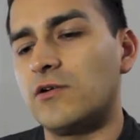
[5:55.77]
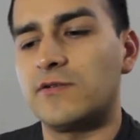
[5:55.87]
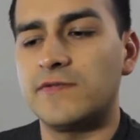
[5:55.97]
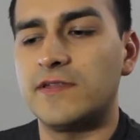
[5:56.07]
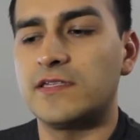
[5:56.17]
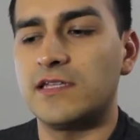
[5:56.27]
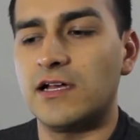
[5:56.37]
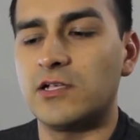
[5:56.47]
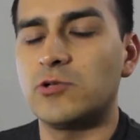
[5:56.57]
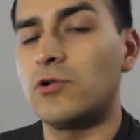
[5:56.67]
So if it's
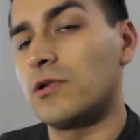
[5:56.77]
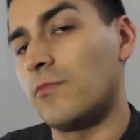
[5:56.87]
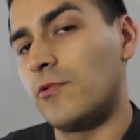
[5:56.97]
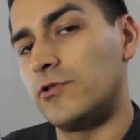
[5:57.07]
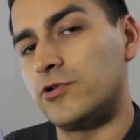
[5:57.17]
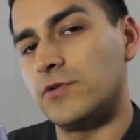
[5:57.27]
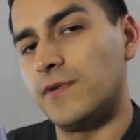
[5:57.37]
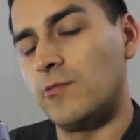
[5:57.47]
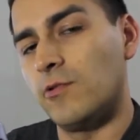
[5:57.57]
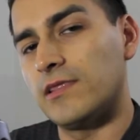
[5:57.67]
controller number 1, there
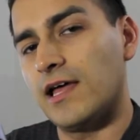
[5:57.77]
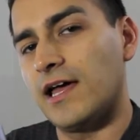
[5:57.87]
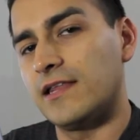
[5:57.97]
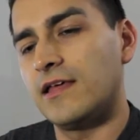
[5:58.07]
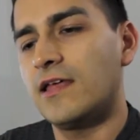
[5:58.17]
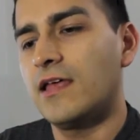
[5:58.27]
should be 1 light.